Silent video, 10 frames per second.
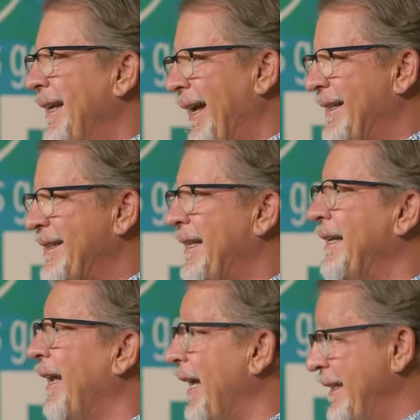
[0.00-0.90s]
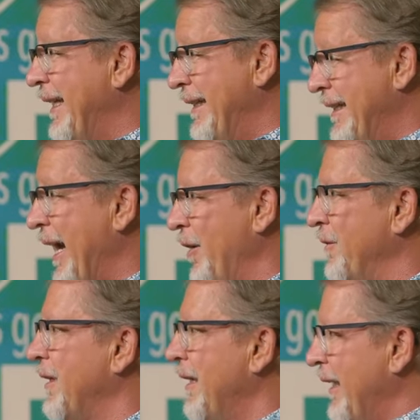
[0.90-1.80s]
and sent lightning
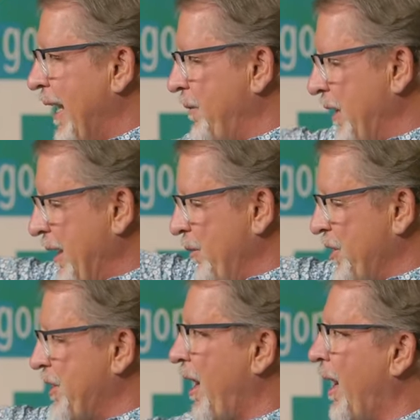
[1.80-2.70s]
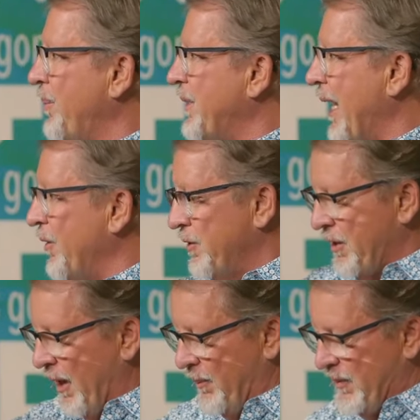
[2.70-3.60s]
down. Everything was top down,
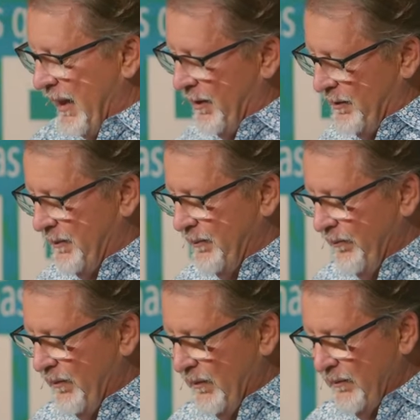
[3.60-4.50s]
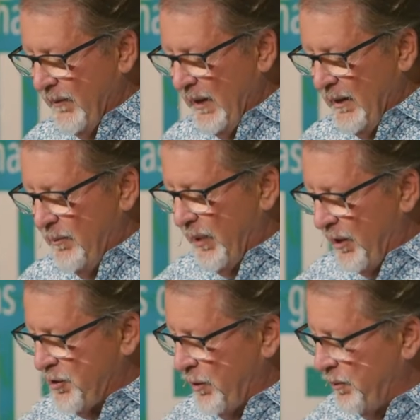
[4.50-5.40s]
top down. But our
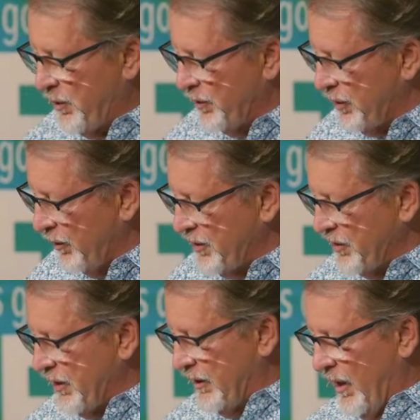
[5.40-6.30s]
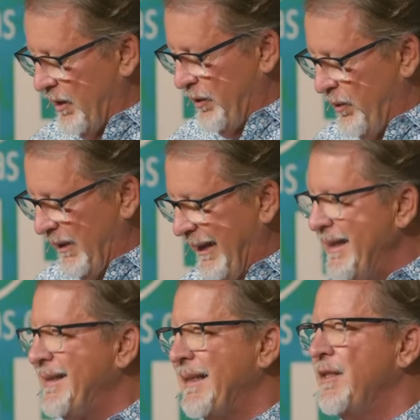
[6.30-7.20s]
scripture shows us a God who
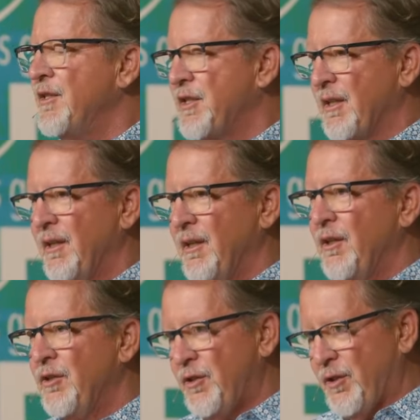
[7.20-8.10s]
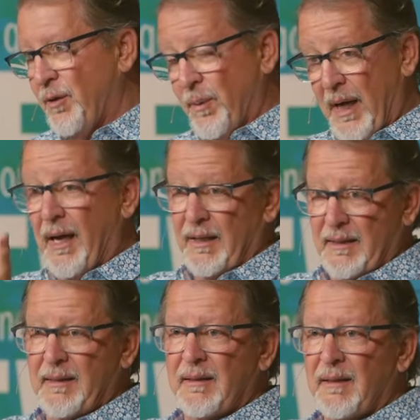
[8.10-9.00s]
listens to
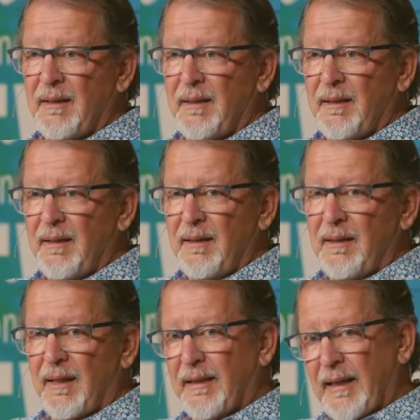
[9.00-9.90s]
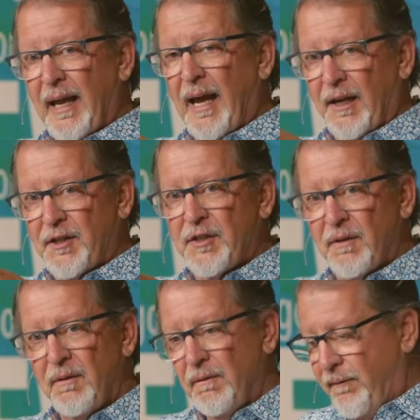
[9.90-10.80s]
us and then acts
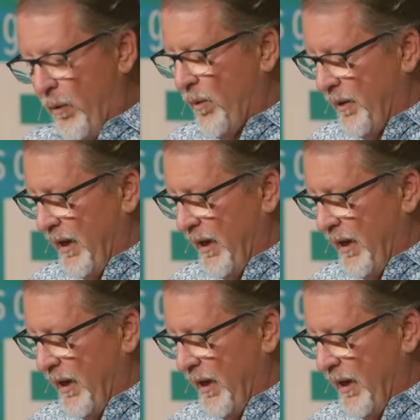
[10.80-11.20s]
for